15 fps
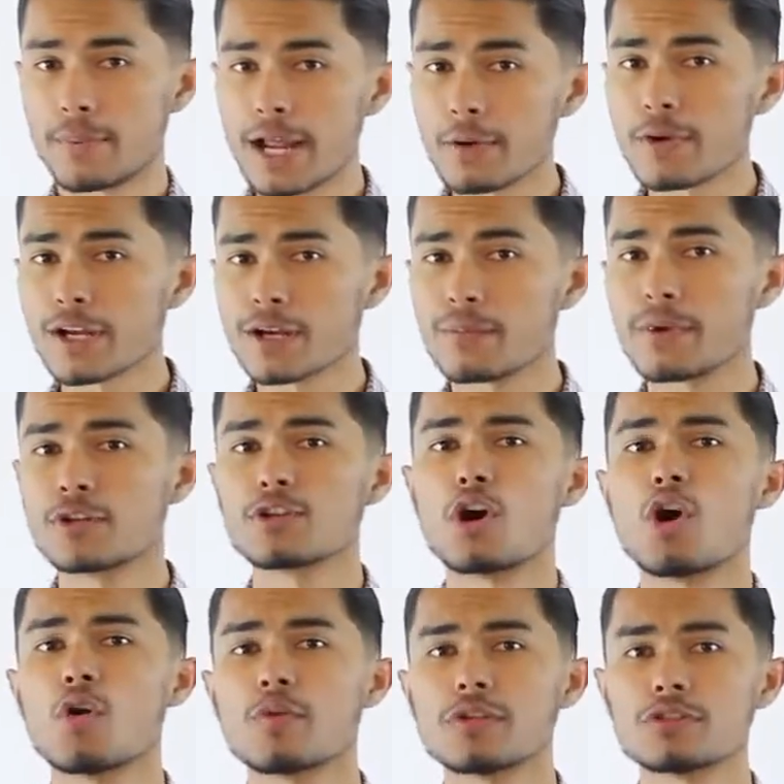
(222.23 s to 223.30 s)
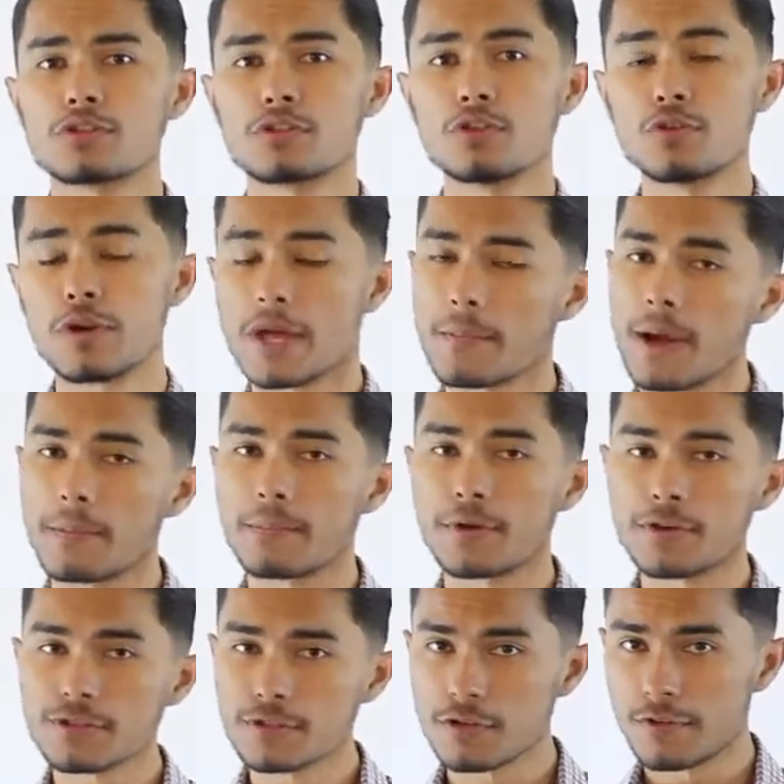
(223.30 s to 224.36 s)
but I recommend always 2, and my
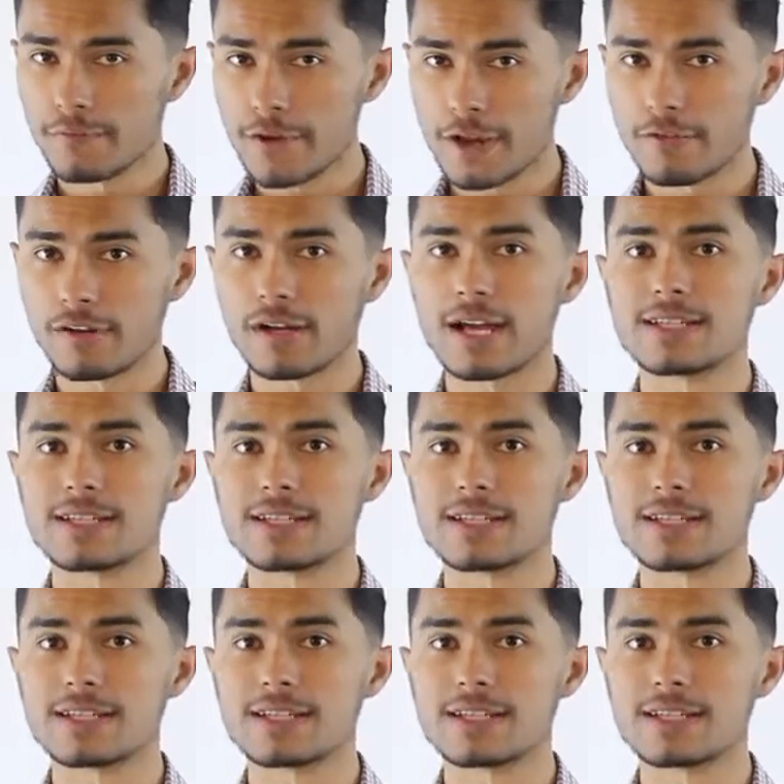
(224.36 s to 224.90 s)
personal favorite,